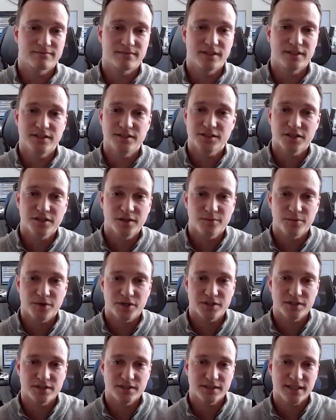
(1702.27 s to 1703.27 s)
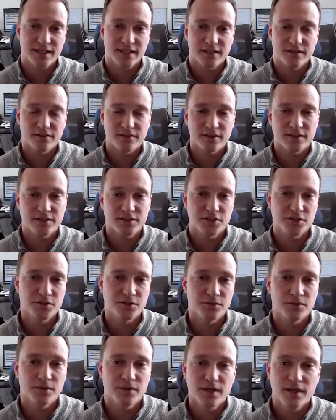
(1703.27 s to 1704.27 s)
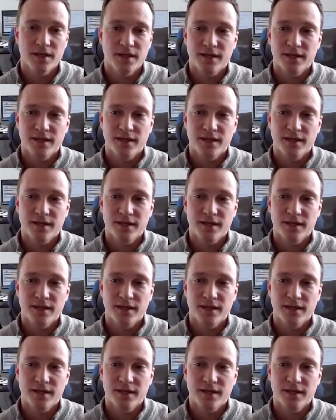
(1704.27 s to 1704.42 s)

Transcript: internal person to handle it too